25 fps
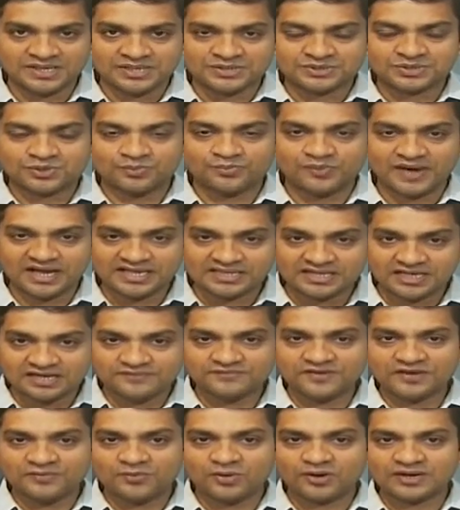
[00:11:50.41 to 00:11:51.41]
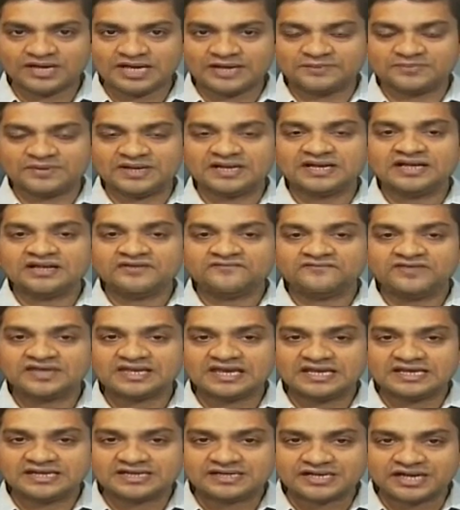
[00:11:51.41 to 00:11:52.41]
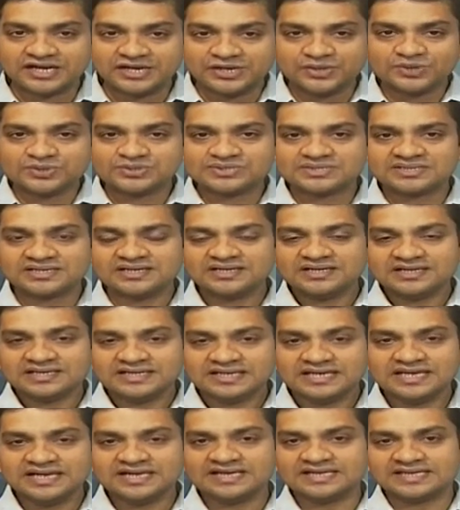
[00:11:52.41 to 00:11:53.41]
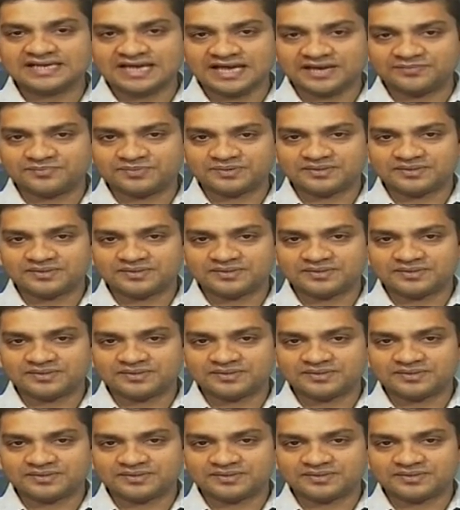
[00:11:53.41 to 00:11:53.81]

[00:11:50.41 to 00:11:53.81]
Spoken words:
So by that way, what happened, we can reduce the yield gap,